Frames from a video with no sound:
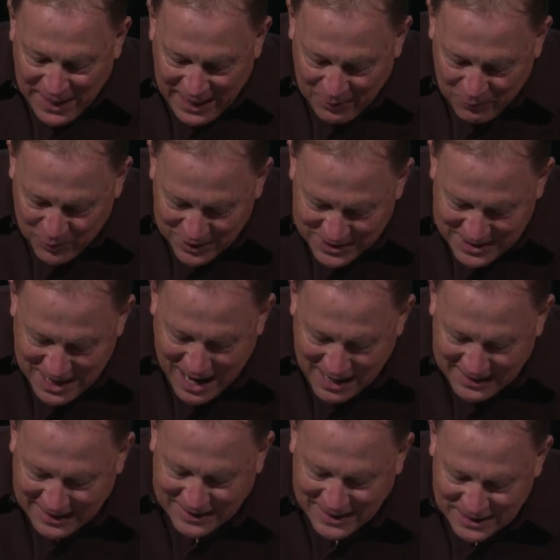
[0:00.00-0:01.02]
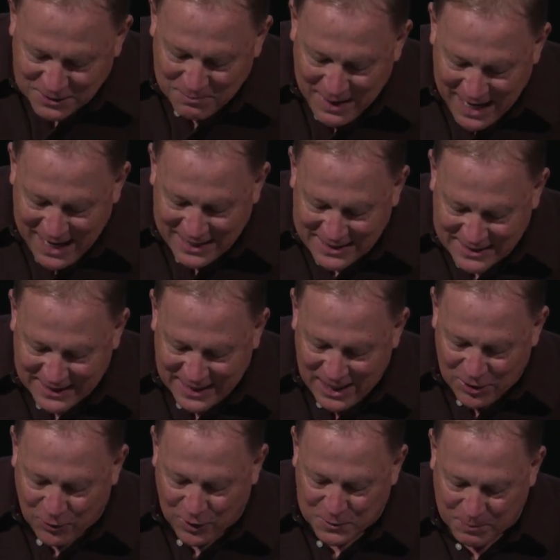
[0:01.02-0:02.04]
It was not that this man
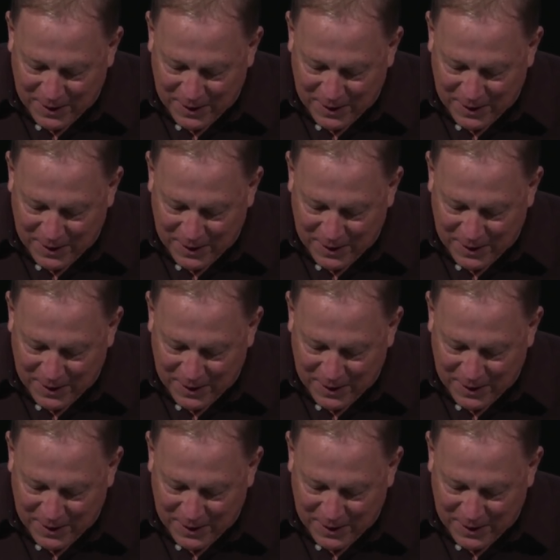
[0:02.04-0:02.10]
sinned or